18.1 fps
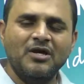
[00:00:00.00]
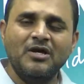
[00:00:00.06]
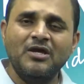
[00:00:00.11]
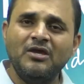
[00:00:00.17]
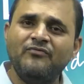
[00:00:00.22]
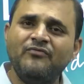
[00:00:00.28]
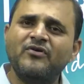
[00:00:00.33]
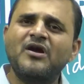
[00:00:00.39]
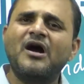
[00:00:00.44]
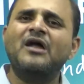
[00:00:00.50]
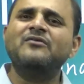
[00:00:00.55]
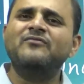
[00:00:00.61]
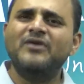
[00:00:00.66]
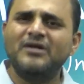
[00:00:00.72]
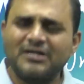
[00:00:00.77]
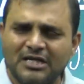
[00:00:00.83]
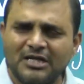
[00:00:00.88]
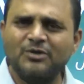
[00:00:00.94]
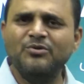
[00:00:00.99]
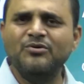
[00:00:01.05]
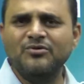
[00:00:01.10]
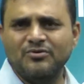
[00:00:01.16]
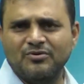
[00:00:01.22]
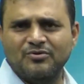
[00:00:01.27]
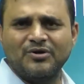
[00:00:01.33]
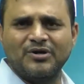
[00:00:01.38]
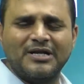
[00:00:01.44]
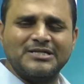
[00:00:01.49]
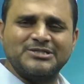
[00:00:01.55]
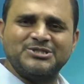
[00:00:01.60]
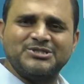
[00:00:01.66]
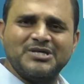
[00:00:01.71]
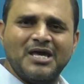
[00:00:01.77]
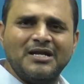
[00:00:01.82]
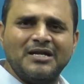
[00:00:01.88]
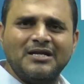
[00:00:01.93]
If you convert into
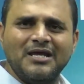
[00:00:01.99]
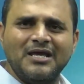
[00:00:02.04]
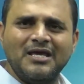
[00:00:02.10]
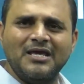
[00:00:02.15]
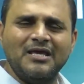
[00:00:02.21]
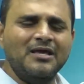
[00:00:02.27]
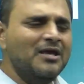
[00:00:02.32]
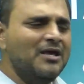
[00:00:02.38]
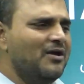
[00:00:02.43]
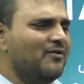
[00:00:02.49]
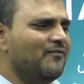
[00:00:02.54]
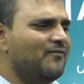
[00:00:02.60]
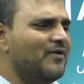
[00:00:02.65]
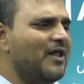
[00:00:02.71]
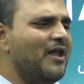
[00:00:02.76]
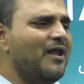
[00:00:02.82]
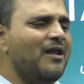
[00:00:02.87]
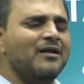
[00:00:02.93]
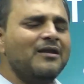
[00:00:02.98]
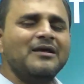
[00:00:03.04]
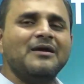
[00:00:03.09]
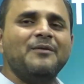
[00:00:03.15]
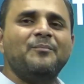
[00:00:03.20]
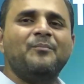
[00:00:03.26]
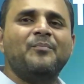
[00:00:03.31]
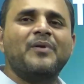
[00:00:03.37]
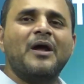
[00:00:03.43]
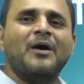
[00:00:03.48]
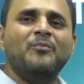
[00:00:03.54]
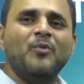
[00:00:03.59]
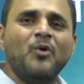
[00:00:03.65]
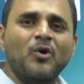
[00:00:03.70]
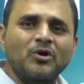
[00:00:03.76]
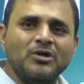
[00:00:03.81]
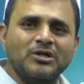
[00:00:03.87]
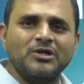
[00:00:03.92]
Christianity, will
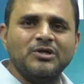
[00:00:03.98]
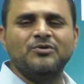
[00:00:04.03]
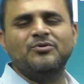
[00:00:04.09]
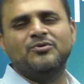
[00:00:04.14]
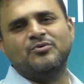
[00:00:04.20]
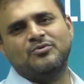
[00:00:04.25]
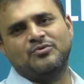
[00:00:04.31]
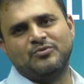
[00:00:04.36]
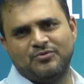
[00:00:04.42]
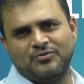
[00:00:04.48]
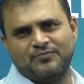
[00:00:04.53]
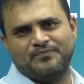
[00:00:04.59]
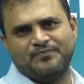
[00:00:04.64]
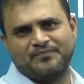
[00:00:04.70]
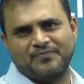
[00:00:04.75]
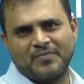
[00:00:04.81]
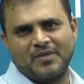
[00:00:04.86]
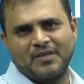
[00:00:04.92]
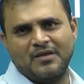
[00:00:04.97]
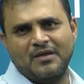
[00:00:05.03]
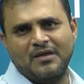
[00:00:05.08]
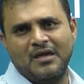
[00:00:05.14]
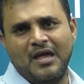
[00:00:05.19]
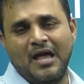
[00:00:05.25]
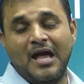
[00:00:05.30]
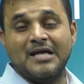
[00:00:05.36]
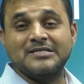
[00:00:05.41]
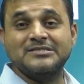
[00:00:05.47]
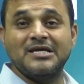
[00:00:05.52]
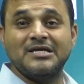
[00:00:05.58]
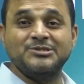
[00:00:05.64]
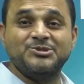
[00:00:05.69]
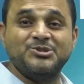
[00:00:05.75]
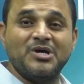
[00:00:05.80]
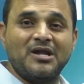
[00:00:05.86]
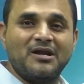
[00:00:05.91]
promote you as a
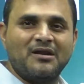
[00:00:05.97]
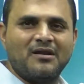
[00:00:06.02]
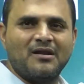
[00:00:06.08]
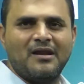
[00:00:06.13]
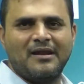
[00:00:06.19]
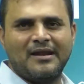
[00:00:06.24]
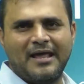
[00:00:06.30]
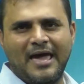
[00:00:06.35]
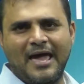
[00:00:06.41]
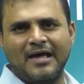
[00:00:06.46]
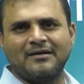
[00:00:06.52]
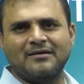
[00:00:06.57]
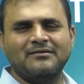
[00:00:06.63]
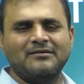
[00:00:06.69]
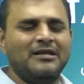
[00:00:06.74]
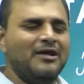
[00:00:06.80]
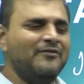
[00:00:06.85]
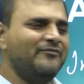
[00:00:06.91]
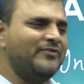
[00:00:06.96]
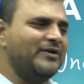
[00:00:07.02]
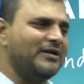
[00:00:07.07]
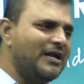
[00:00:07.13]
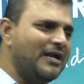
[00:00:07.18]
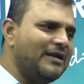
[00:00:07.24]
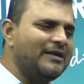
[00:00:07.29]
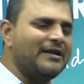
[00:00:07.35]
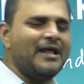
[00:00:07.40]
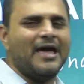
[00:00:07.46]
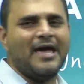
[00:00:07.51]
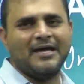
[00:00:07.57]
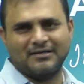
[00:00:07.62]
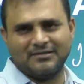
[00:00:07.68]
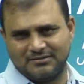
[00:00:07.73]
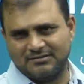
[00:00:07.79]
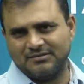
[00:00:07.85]
general rank, lieutenant rank,